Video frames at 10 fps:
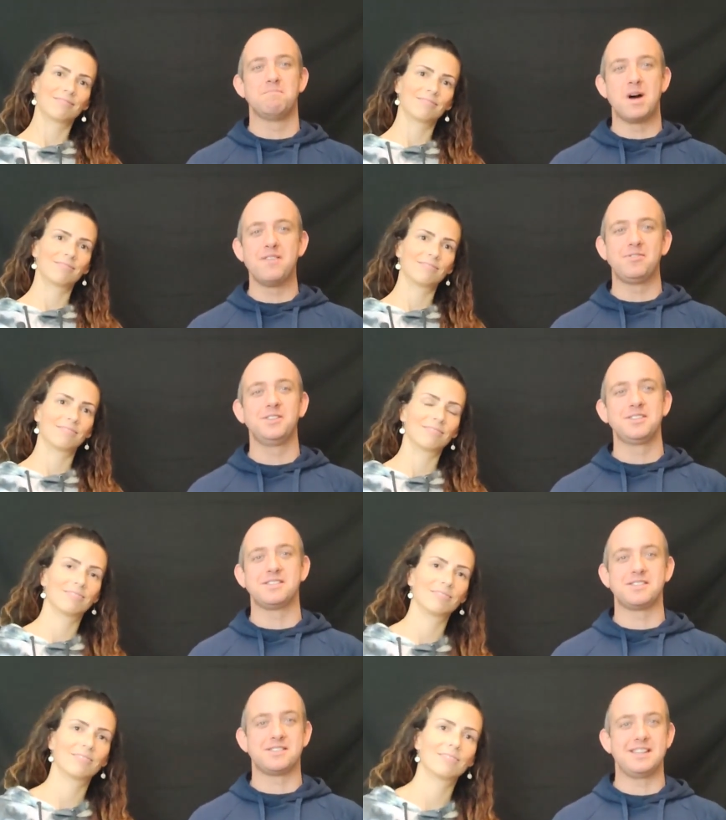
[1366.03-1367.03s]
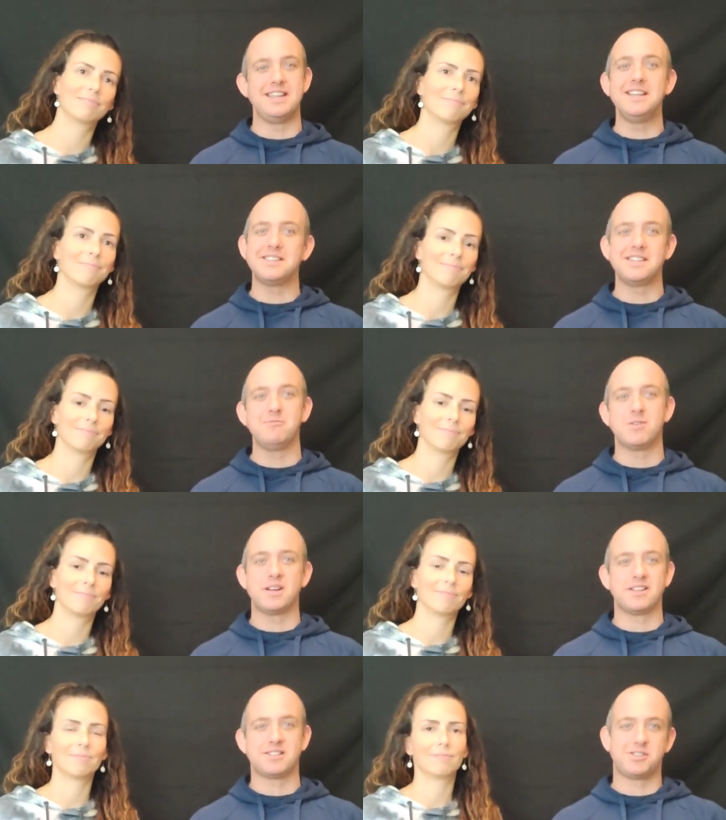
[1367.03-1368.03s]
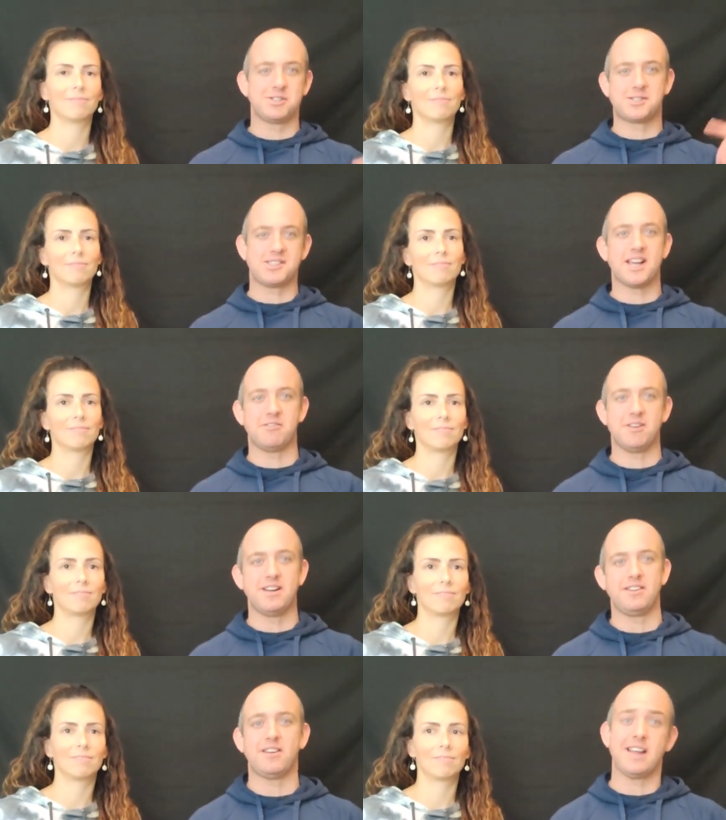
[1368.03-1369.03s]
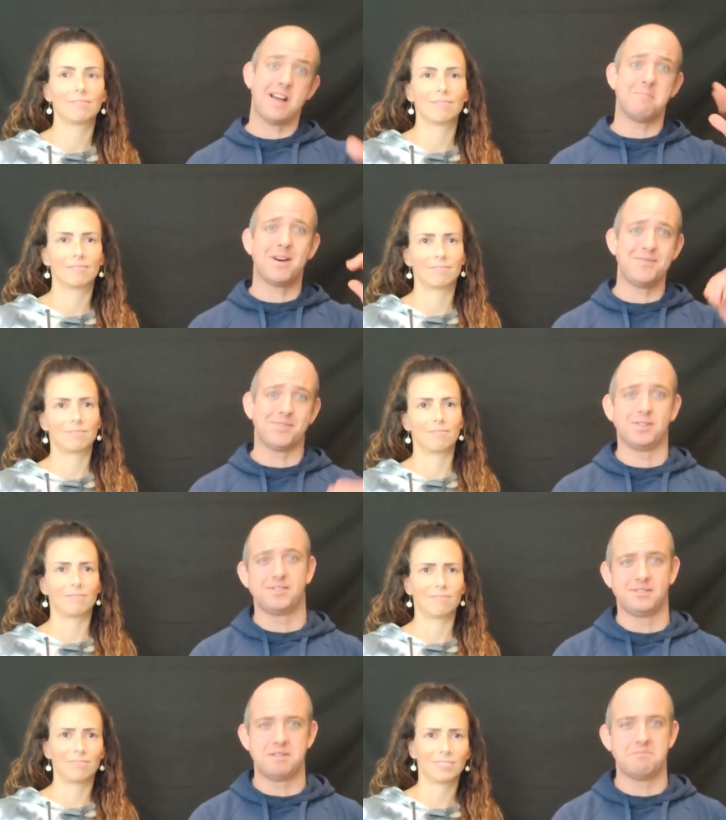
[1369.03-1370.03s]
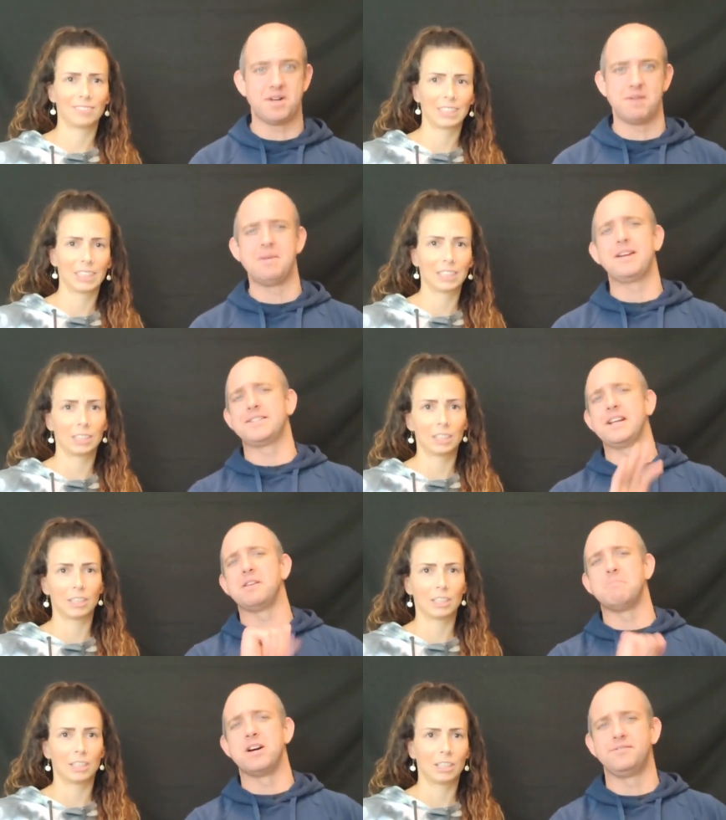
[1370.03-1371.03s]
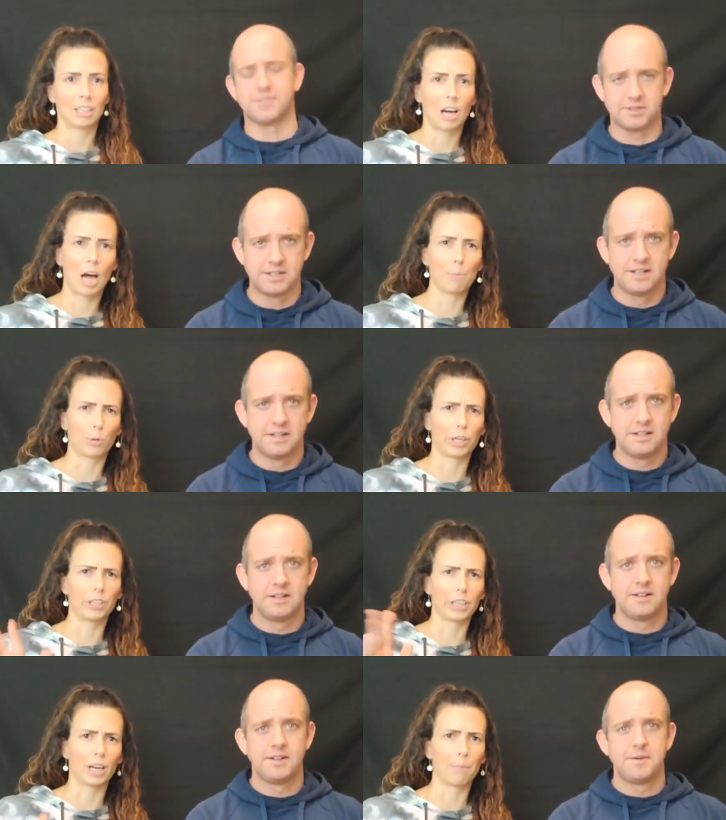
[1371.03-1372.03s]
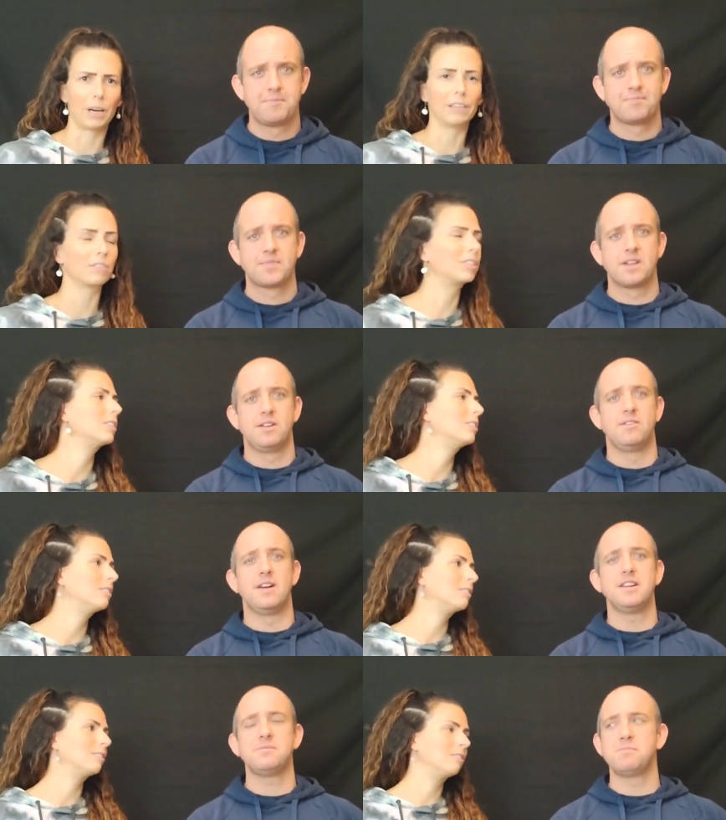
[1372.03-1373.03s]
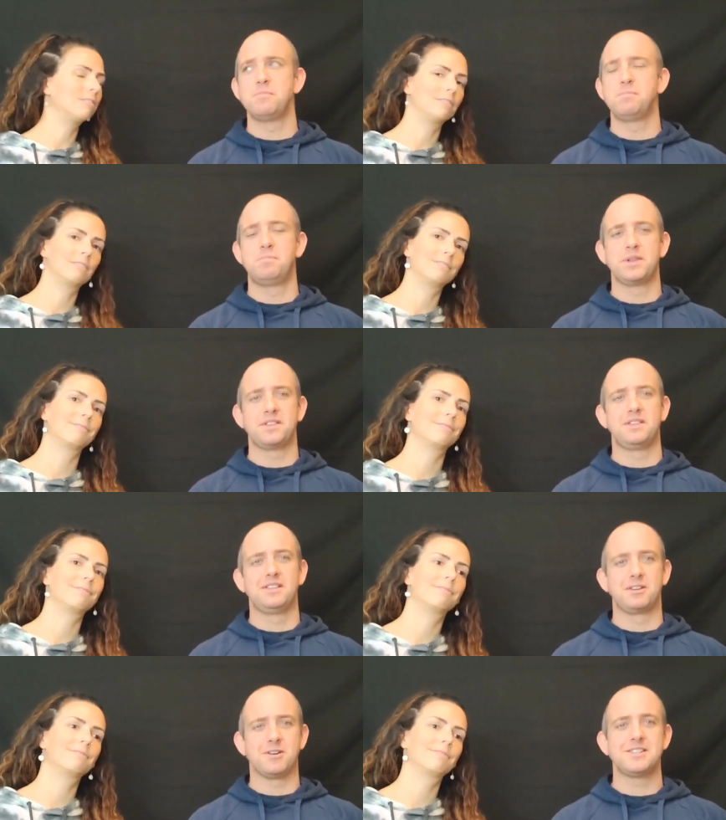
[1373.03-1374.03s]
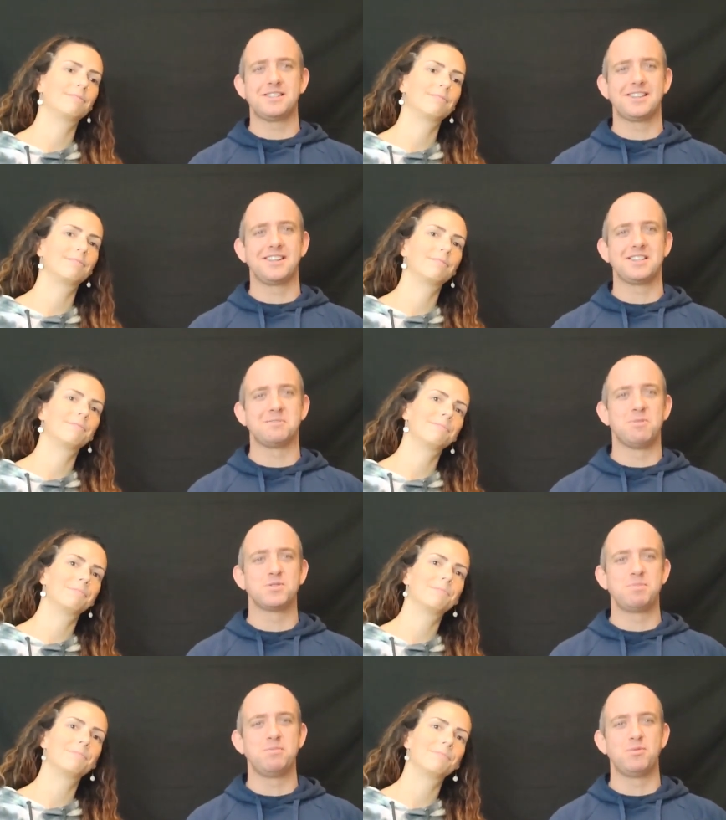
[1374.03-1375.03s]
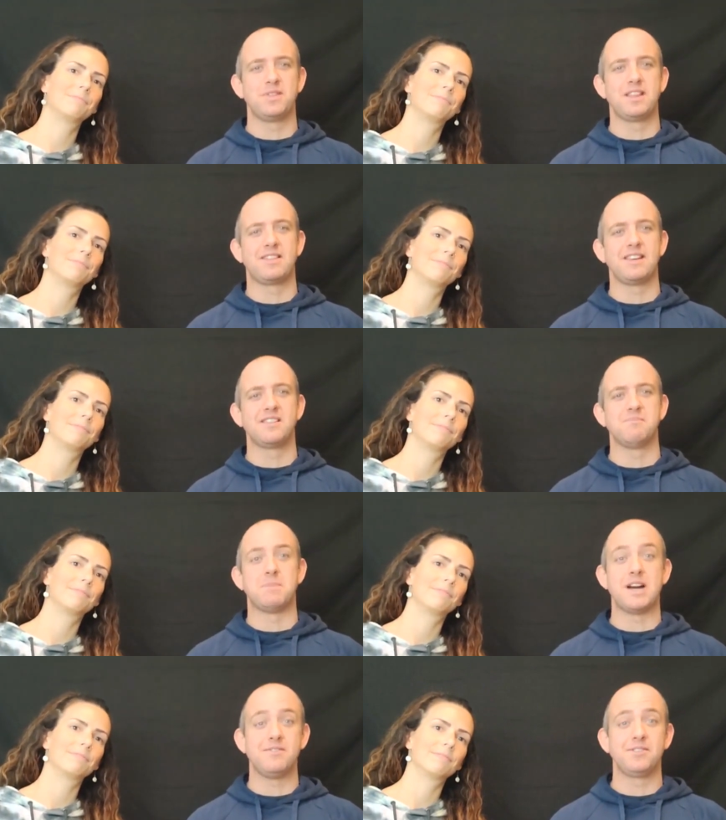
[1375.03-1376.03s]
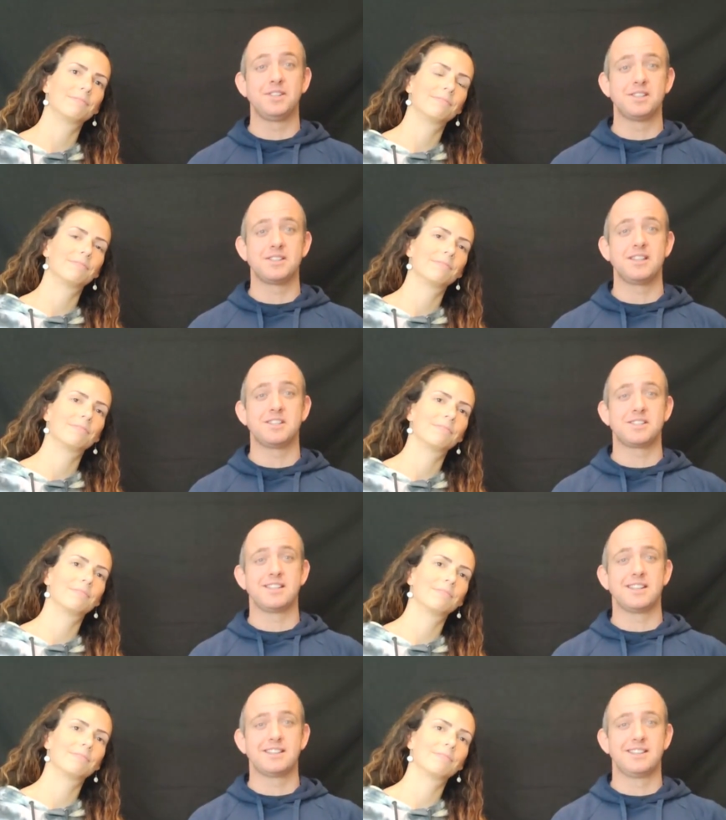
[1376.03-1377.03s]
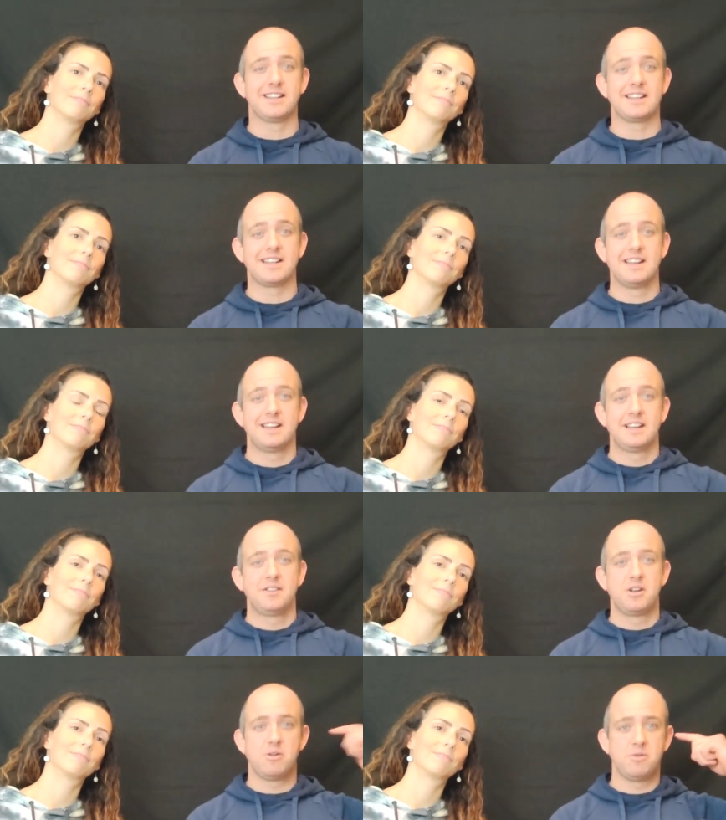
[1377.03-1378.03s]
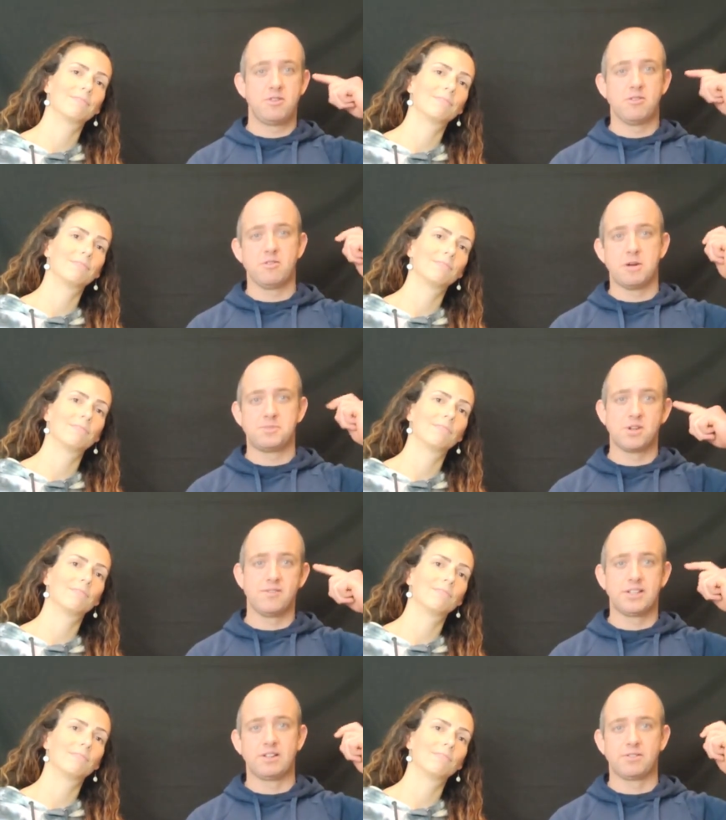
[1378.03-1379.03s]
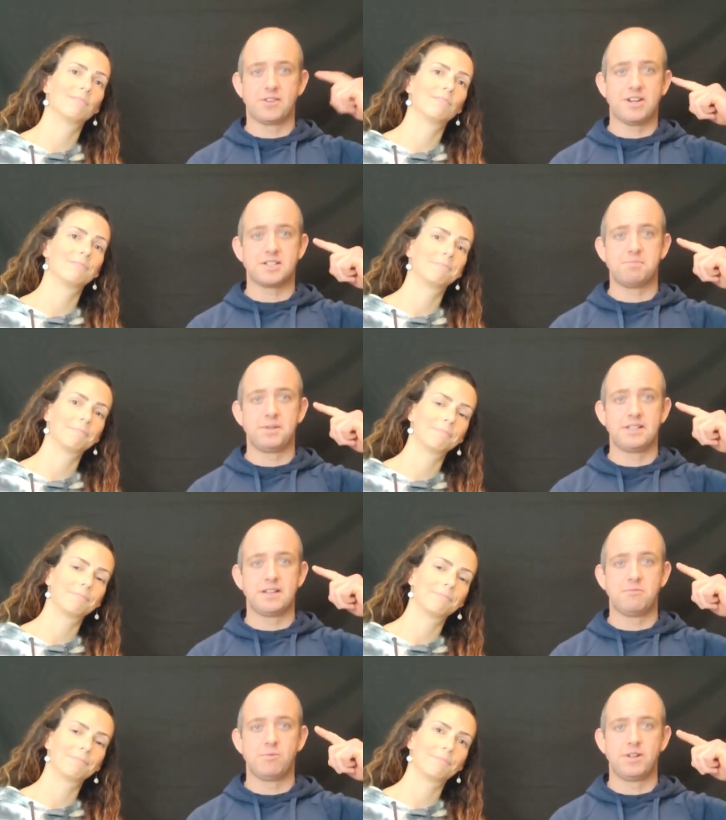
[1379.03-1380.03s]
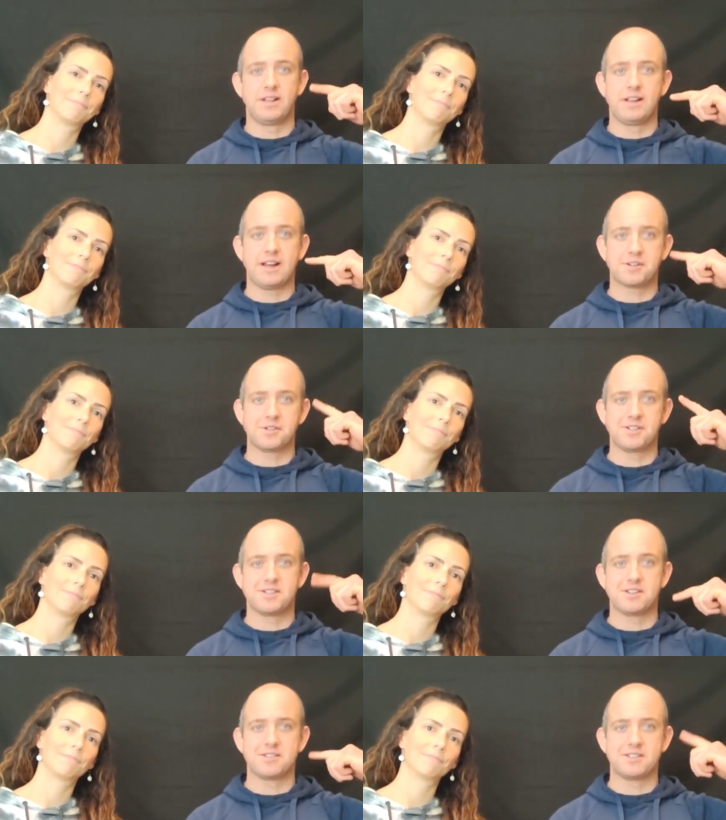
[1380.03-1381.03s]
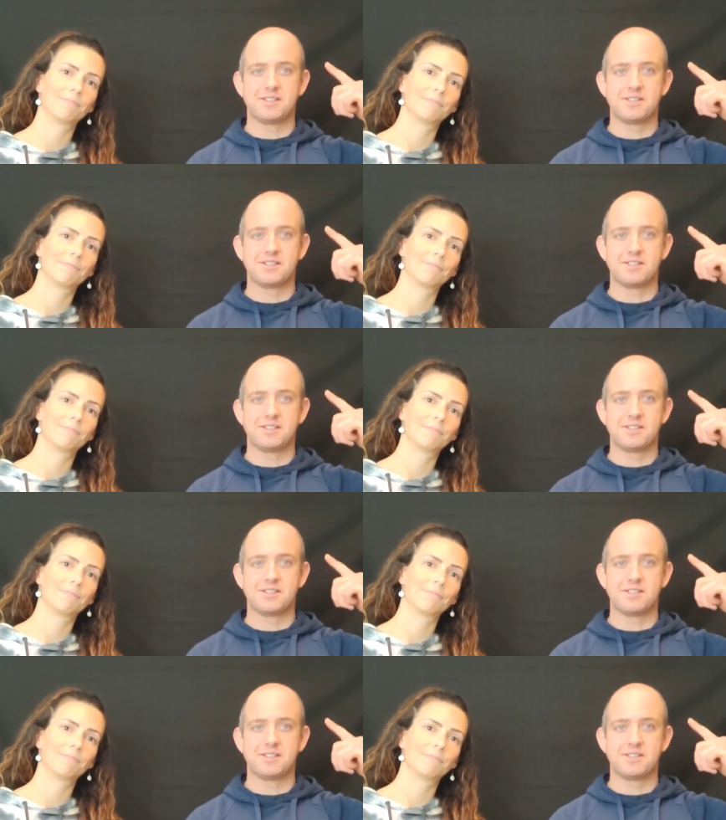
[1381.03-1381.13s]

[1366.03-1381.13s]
Speaker 1: Mindfulness is easy when it's just said, right? Oh yeah, I'm mindful. I meditate, I'm mindful. I'm breathing, I'm mindful. Right? But the crazy thing is most people, when they think of mindfulness, they just think they're observing their thoughts. But then when they actually start